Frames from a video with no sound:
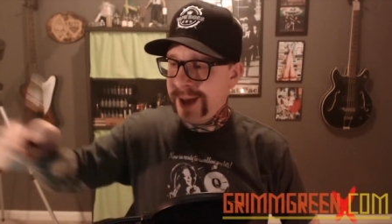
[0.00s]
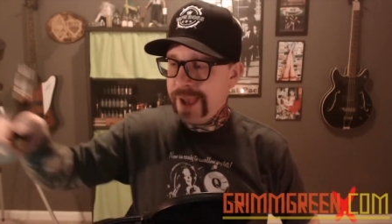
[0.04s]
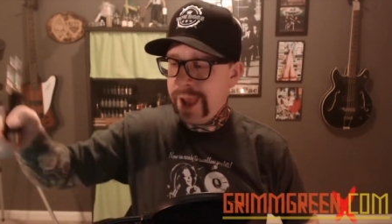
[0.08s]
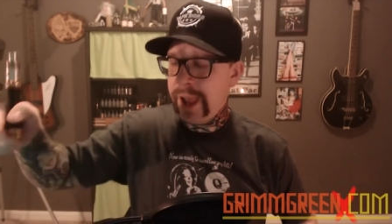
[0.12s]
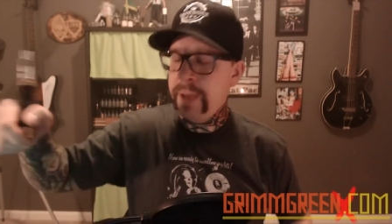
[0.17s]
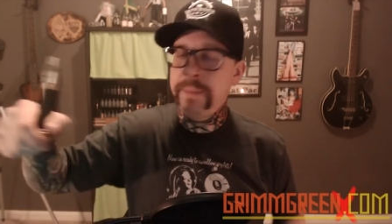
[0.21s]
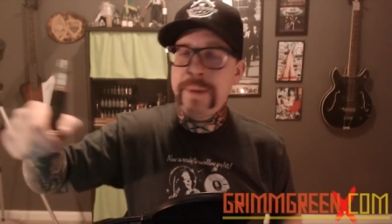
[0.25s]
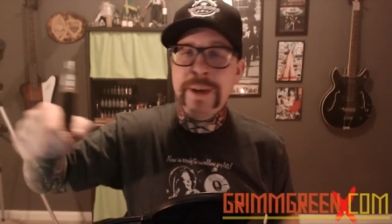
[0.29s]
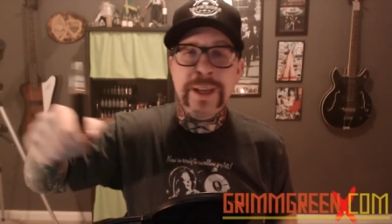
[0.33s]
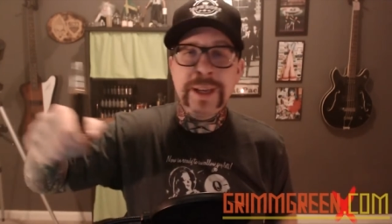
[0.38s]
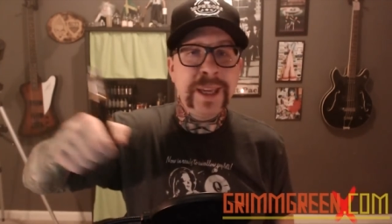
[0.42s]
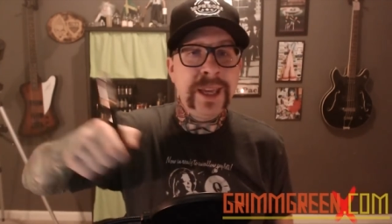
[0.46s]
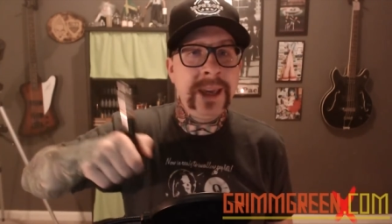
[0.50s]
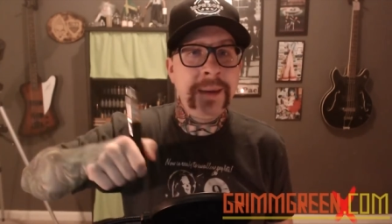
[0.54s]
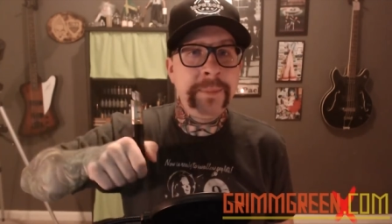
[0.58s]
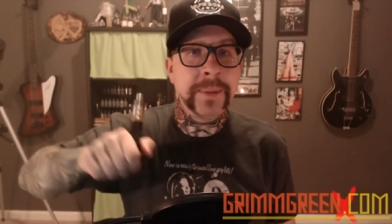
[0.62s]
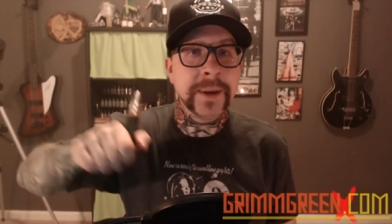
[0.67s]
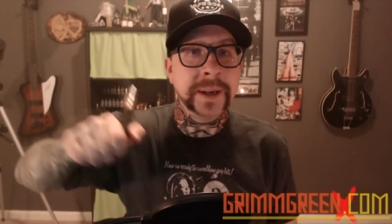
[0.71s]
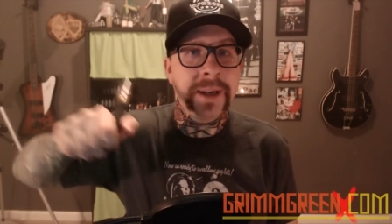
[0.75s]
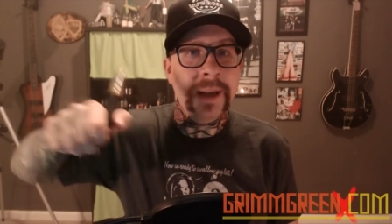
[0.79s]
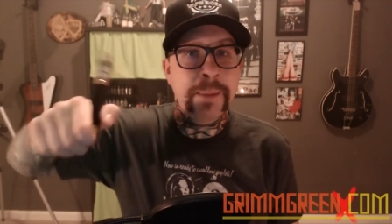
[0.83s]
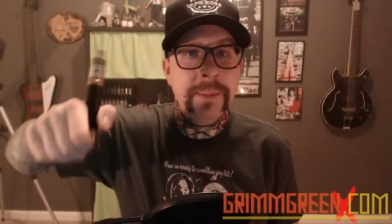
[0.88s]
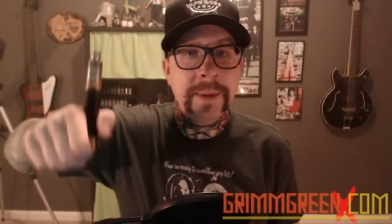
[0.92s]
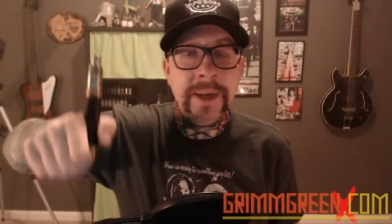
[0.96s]
I'm going to keep
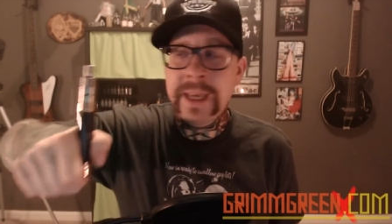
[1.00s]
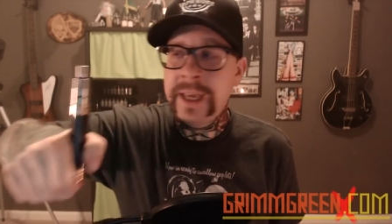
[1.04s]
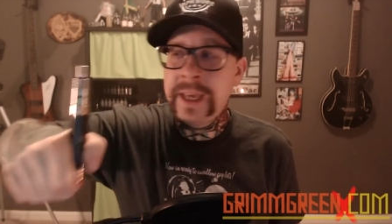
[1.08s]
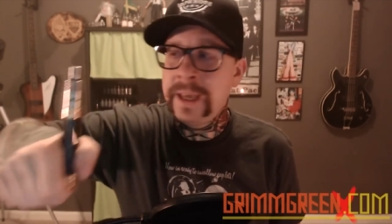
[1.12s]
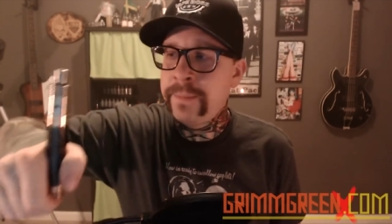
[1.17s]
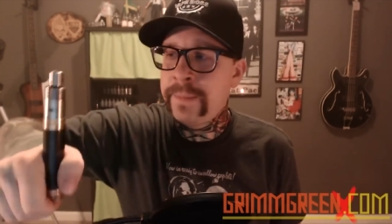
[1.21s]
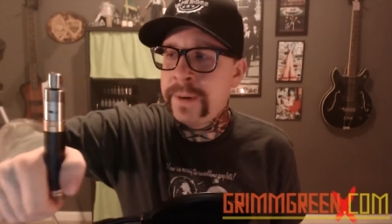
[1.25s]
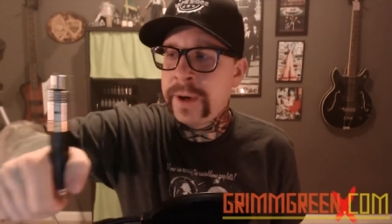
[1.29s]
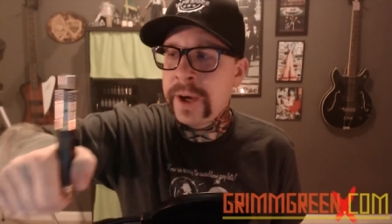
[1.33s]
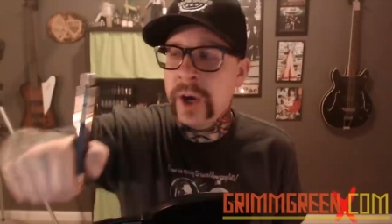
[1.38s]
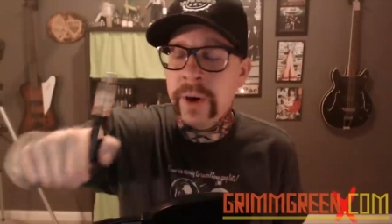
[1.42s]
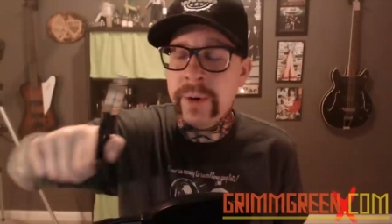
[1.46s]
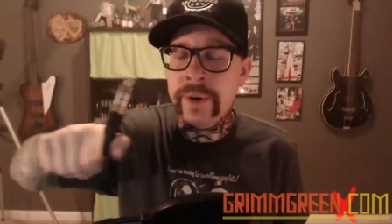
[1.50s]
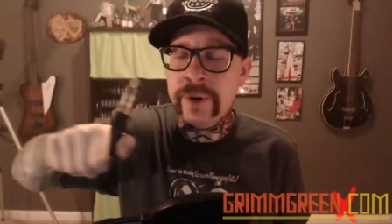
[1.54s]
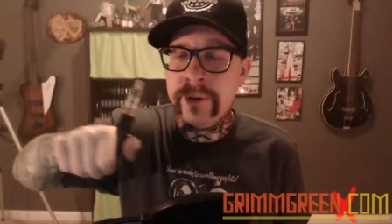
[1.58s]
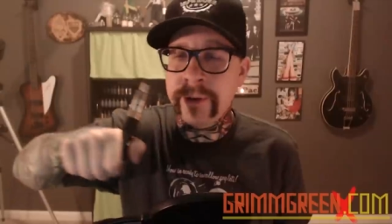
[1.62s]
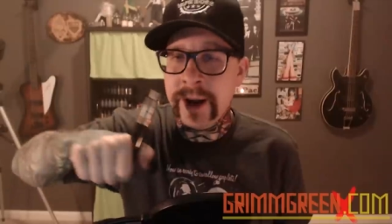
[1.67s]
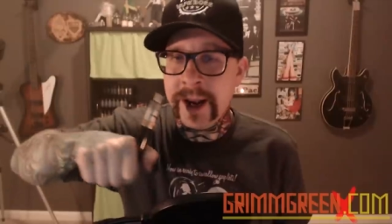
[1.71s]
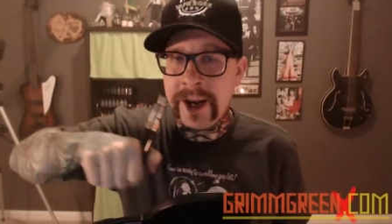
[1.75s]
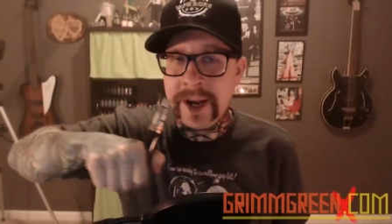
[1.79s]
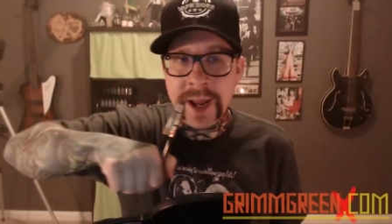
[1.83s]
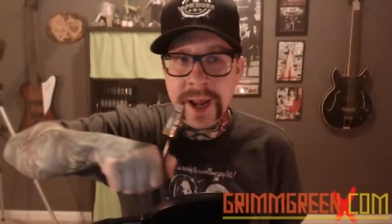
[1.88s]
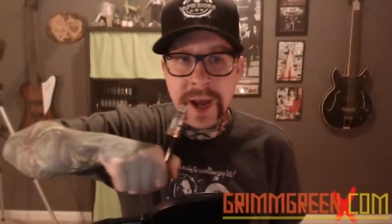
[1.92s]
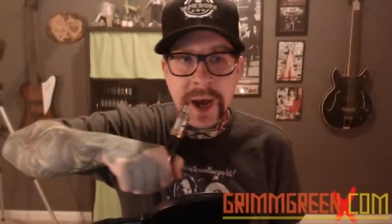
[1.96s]
it. I'm going to keep it going
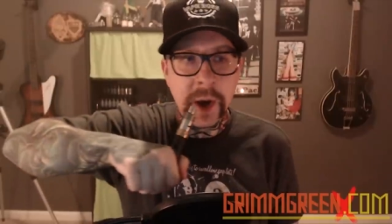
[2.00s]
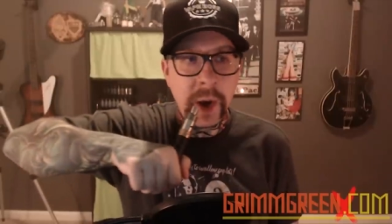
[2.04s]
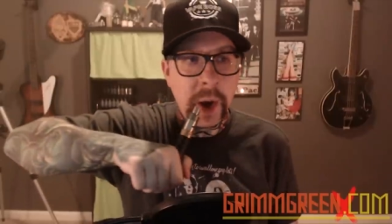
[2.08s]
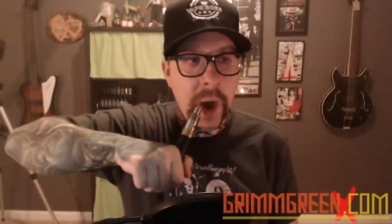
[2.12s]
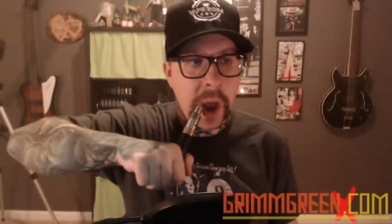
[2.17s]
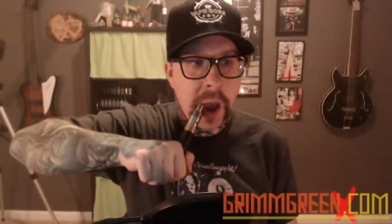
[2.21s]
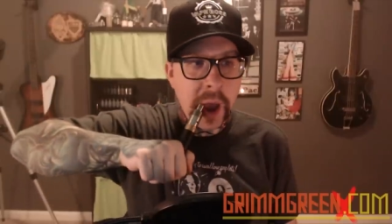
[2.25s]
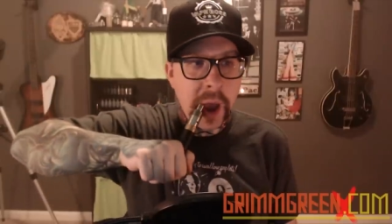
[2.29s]
right now.